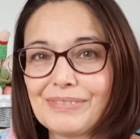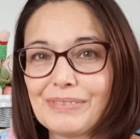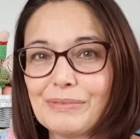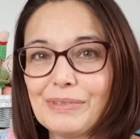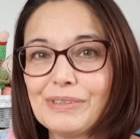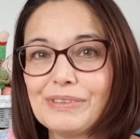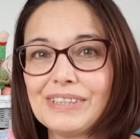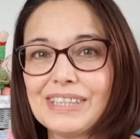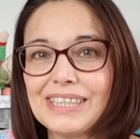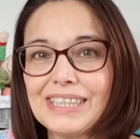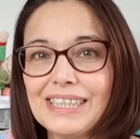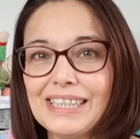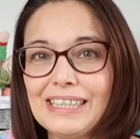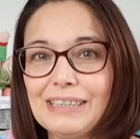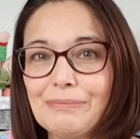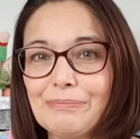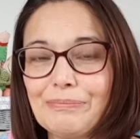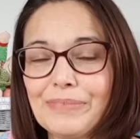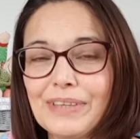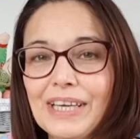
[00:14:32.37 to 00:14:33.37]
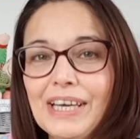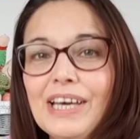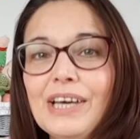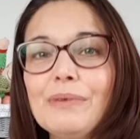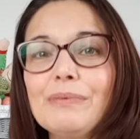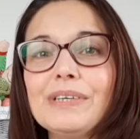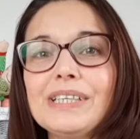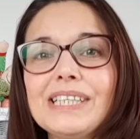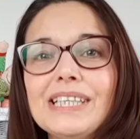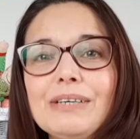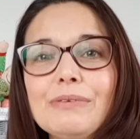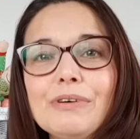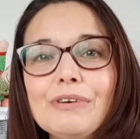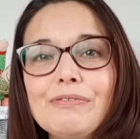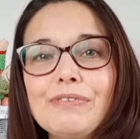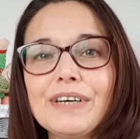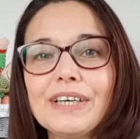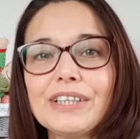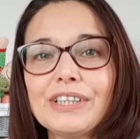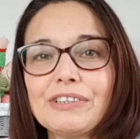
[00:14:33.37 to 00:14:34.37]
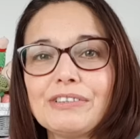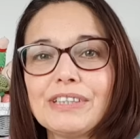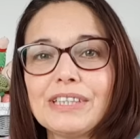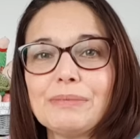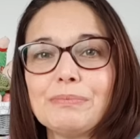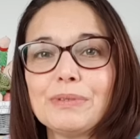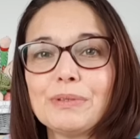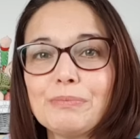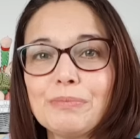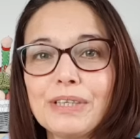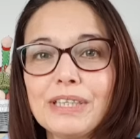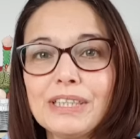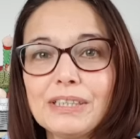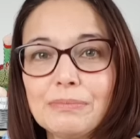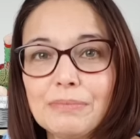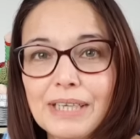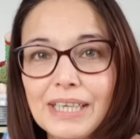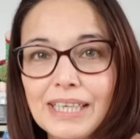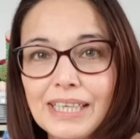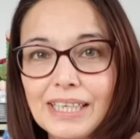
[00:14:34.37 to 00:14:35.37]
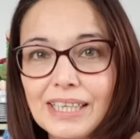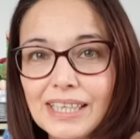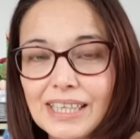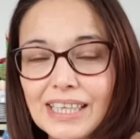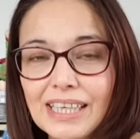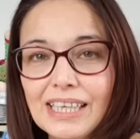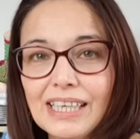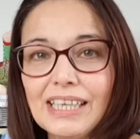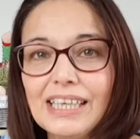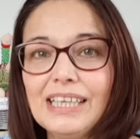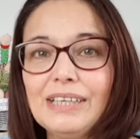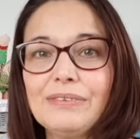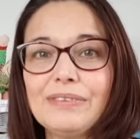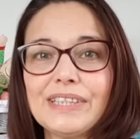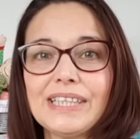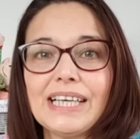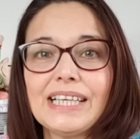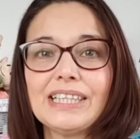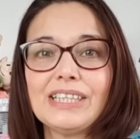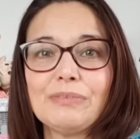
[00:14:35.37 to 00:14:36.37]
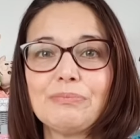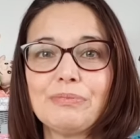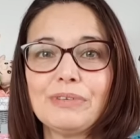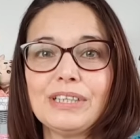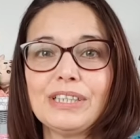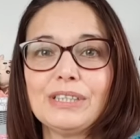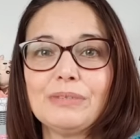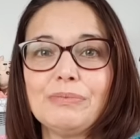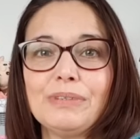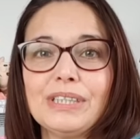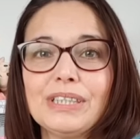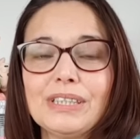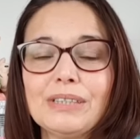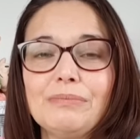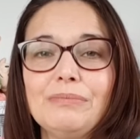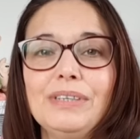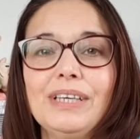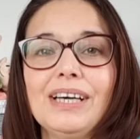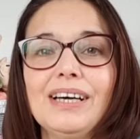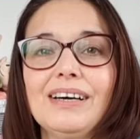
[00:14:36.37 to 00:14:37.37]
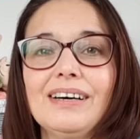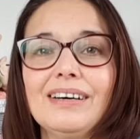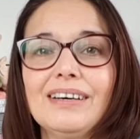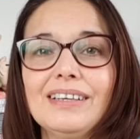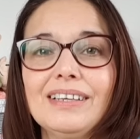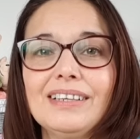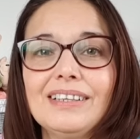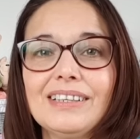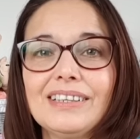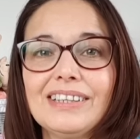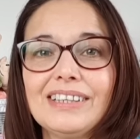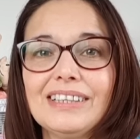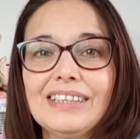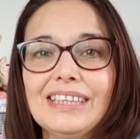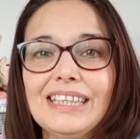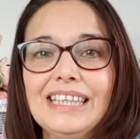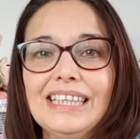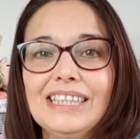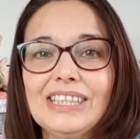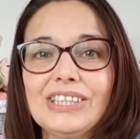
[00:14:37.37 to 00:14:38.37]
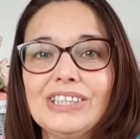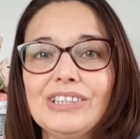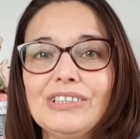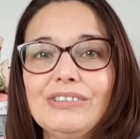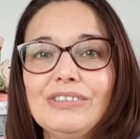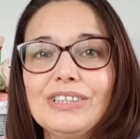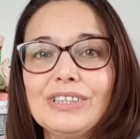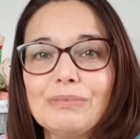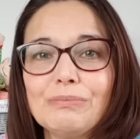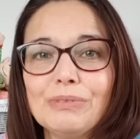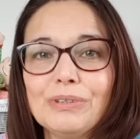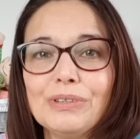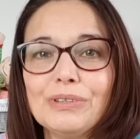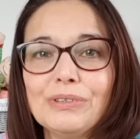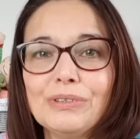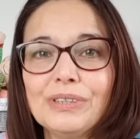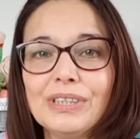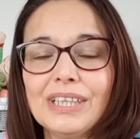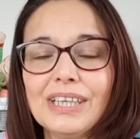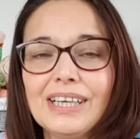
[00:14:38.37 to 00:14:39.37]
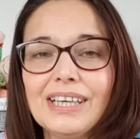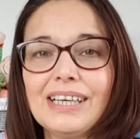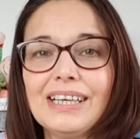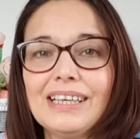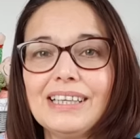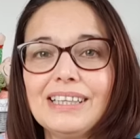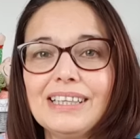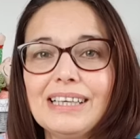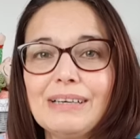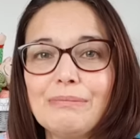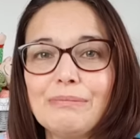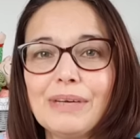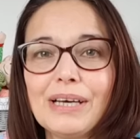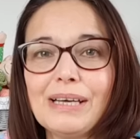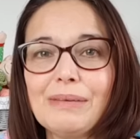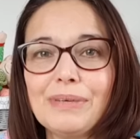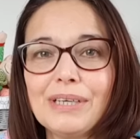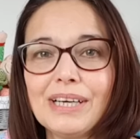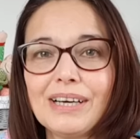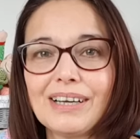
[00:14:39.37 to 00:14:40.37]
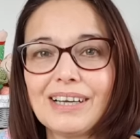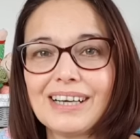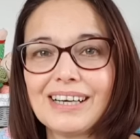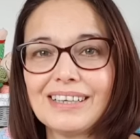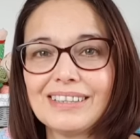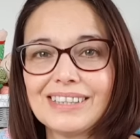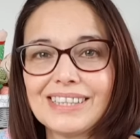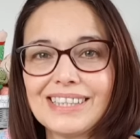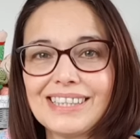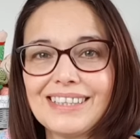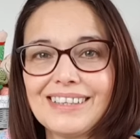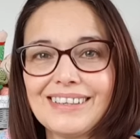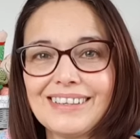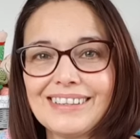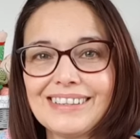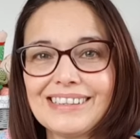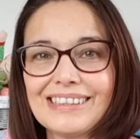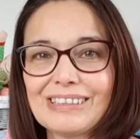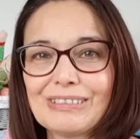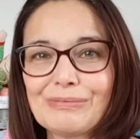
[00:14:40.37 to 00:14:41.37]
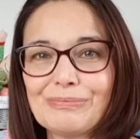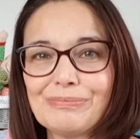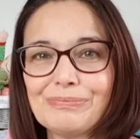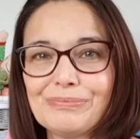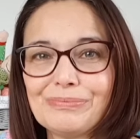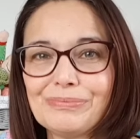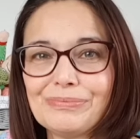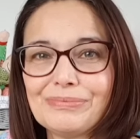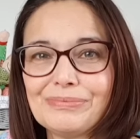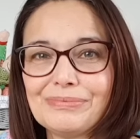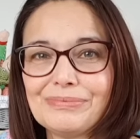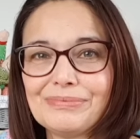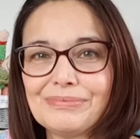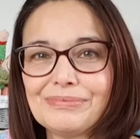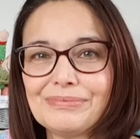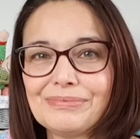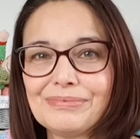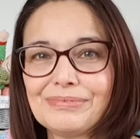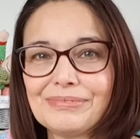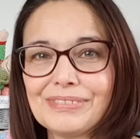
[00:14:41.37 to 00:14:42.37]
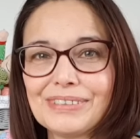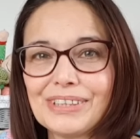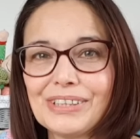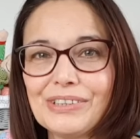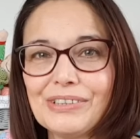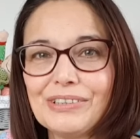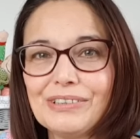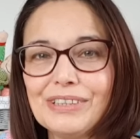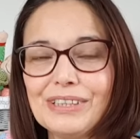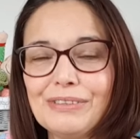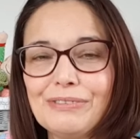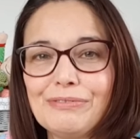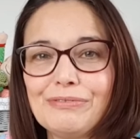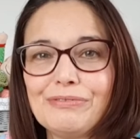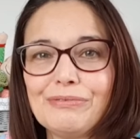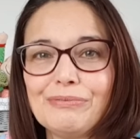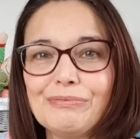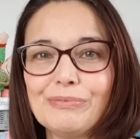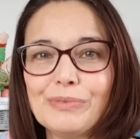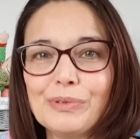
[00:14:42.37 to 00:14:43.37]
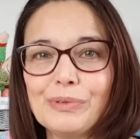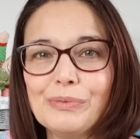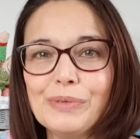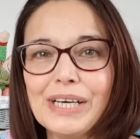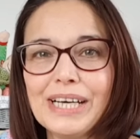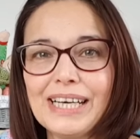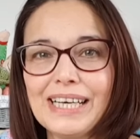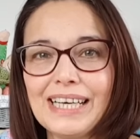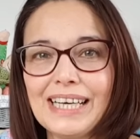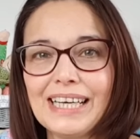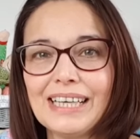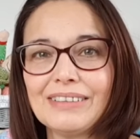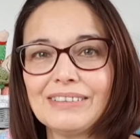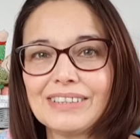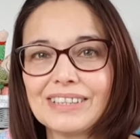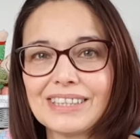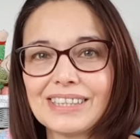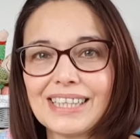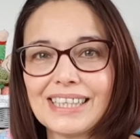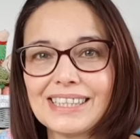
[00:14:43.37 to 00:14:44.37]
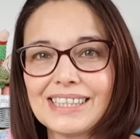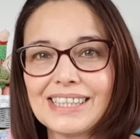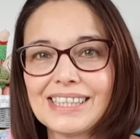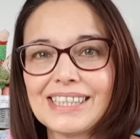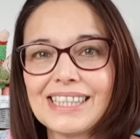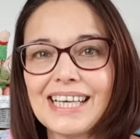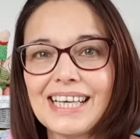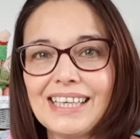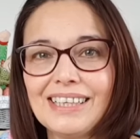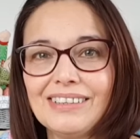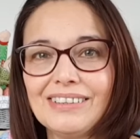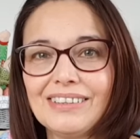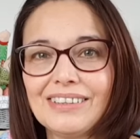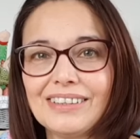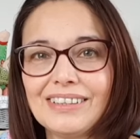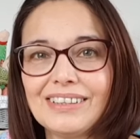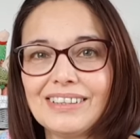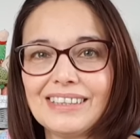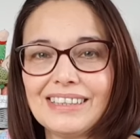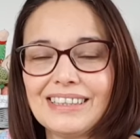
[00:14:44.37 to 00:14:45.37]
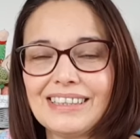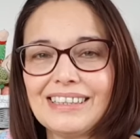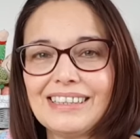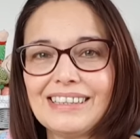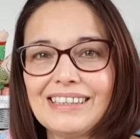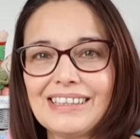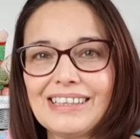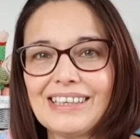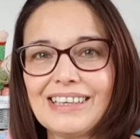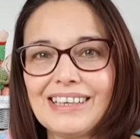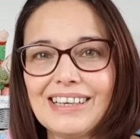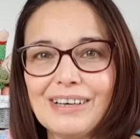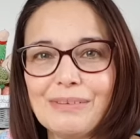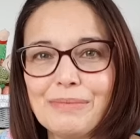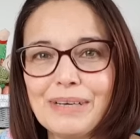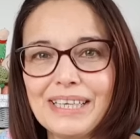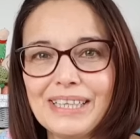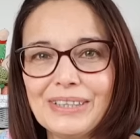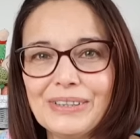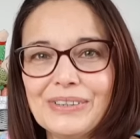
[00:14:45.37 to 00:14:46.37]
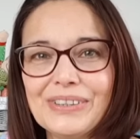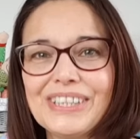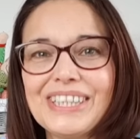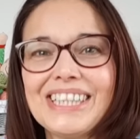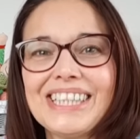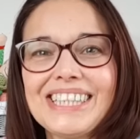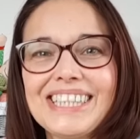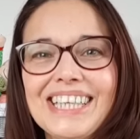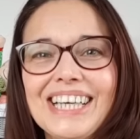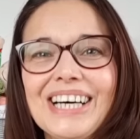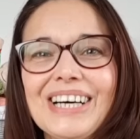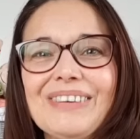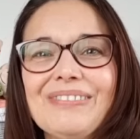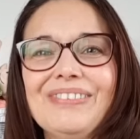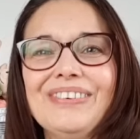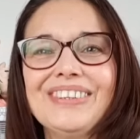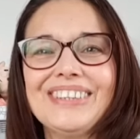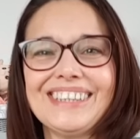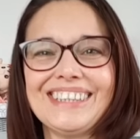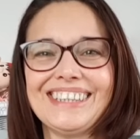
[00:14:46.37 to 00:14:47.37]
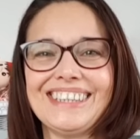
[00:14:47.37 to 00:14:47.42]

We'll see. We'll see what Father Christmas brings me. If Santa brings me some yarn that is suitable, then maybe I'll cast it on. Or if Wool Warehouse has a sale on, I may order some.